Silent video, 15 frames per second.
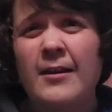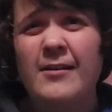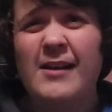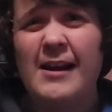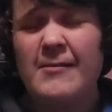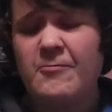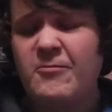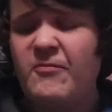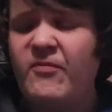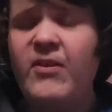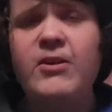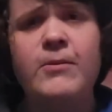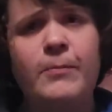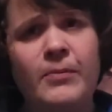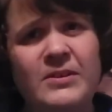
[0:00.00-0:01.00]

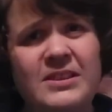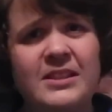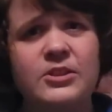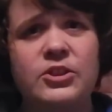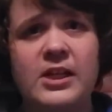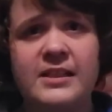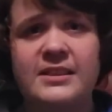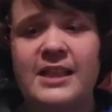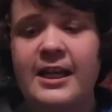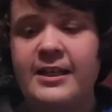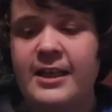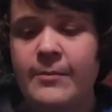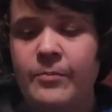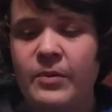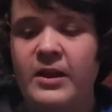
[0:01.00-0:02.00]
50% chance that I'd
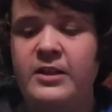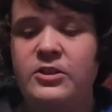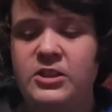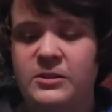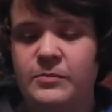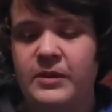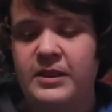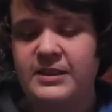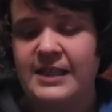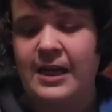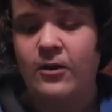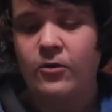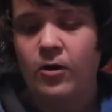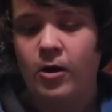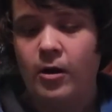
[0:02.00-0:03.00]
get bit just because how
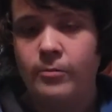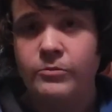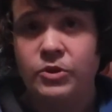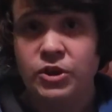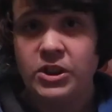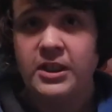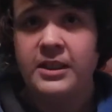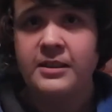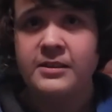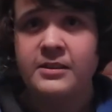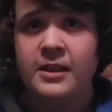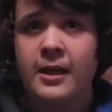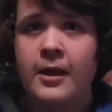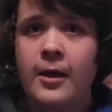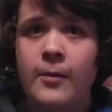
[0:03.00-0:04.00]
calm she is.
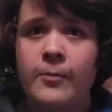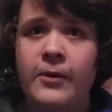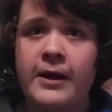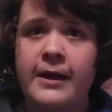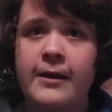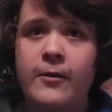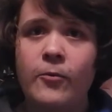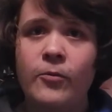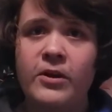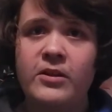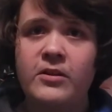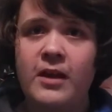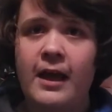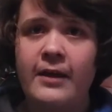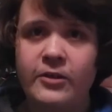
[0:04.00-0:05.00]
But
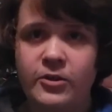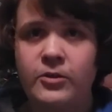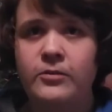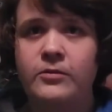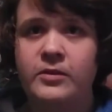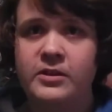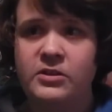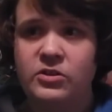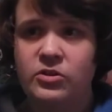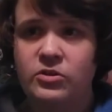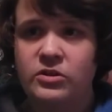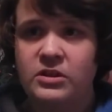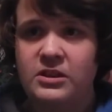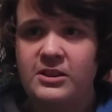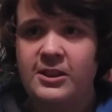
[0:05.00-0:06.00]
with other
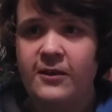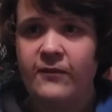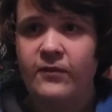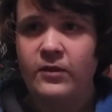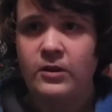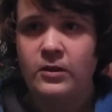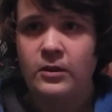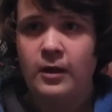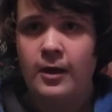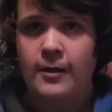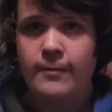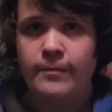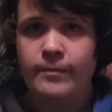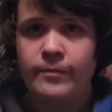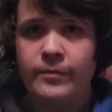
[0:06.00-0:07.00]
lizards and stuff,
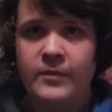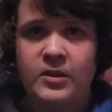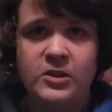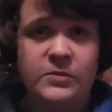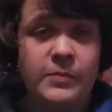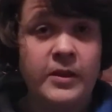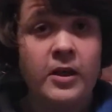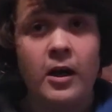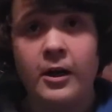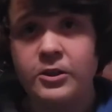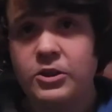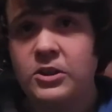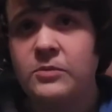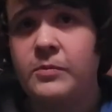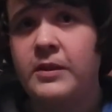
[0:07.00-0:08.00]
just be
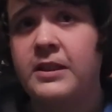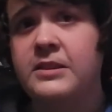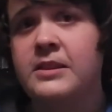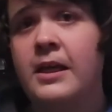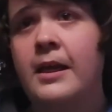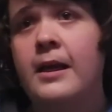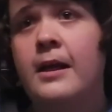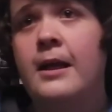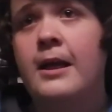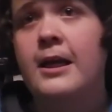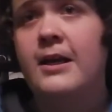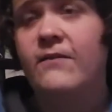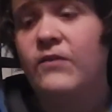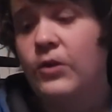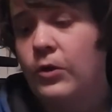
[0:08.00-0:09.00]
cautious because
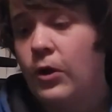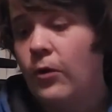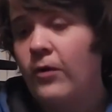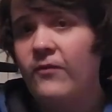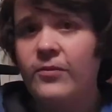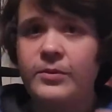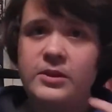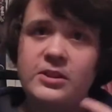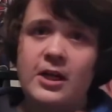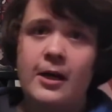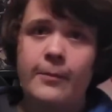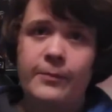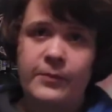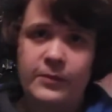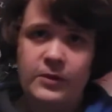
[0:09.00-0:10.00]
if you go up from the
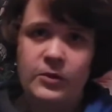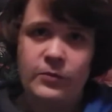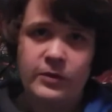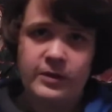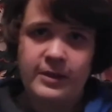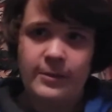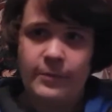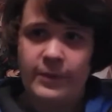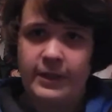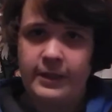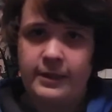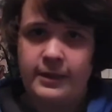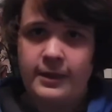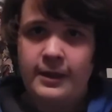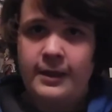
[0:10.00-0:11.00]
top, you will get bit.
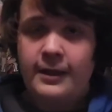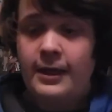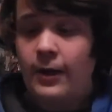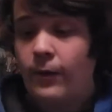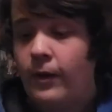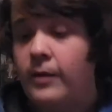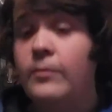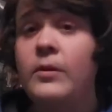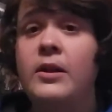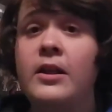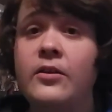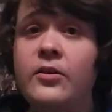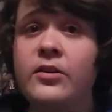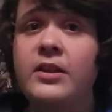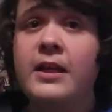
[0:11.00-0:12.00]
Now,
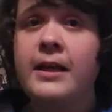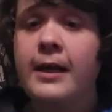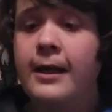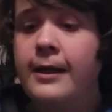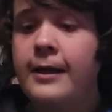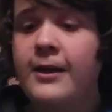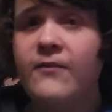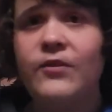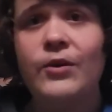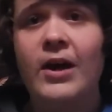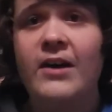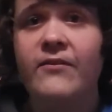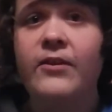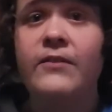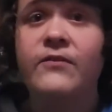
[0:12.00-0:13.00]
another thing, if you
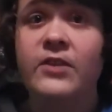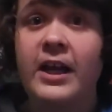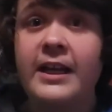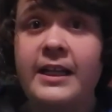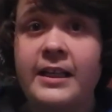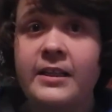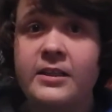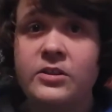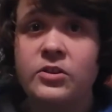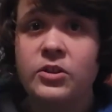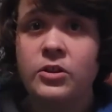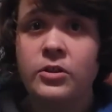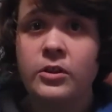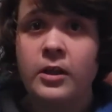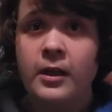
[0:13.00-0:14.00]
have a flighty
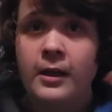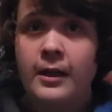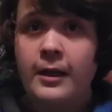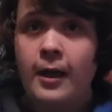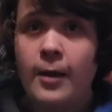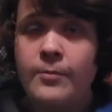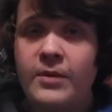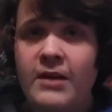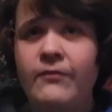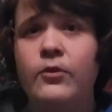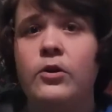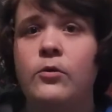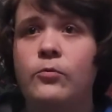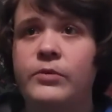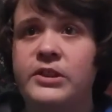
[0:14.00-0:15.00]
lizard, never
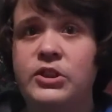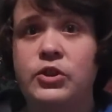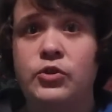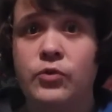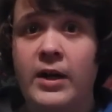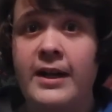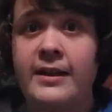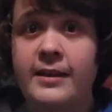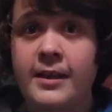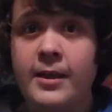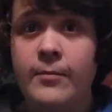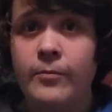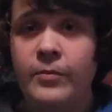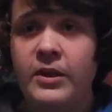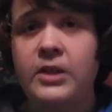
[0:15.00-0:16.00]
restrain
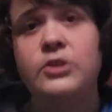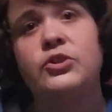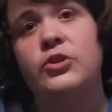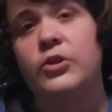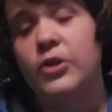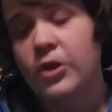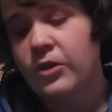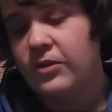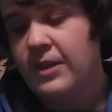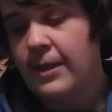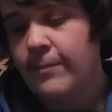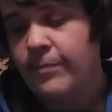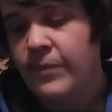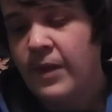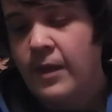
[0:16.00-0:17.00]
them because you can hurt
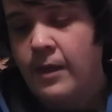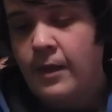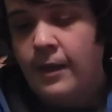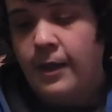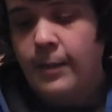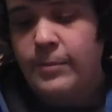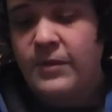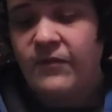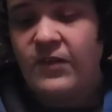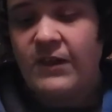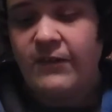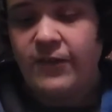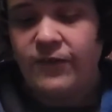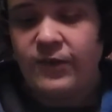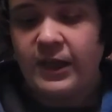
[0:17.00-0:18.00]
them. If you have
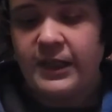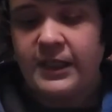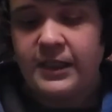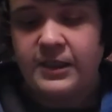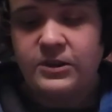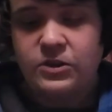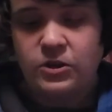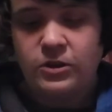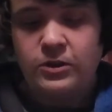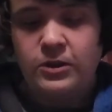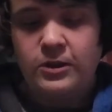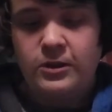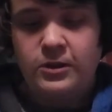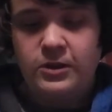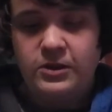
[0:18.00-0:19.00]
a flighty lizard,
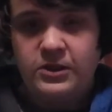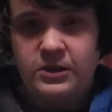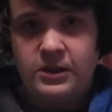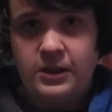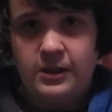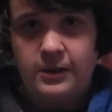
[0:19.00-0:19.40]
you just